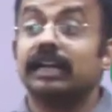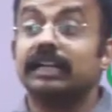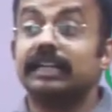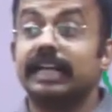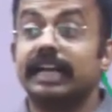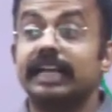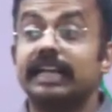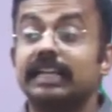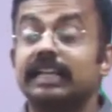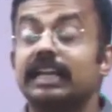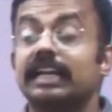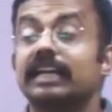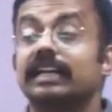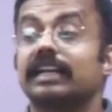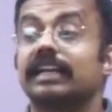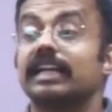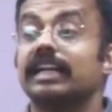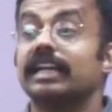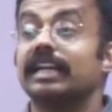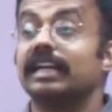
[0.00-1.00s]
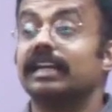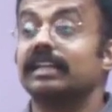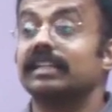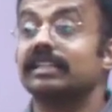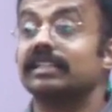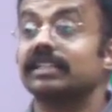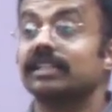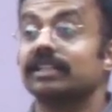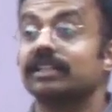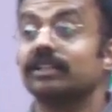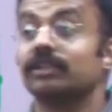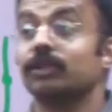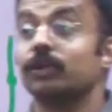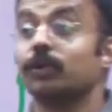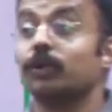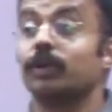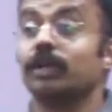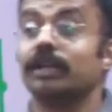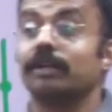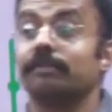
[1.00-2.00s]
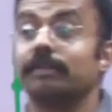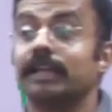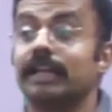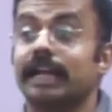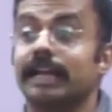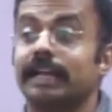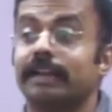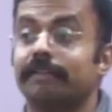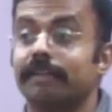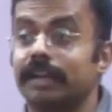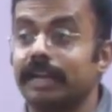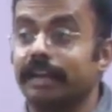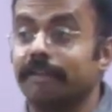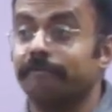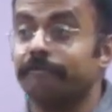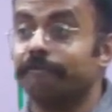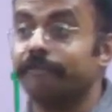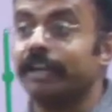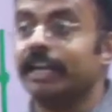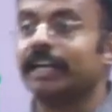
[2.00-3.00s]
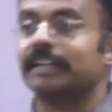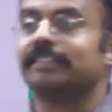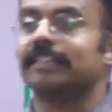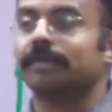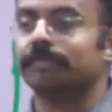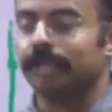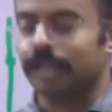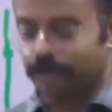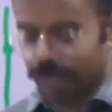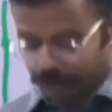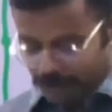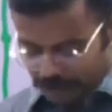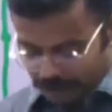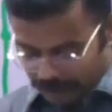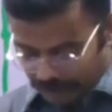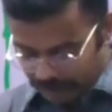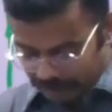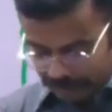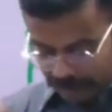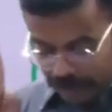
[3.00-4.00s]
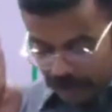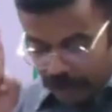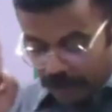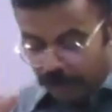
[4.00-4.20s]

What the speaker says: Directly, low level, high level, every exam they are going to ask.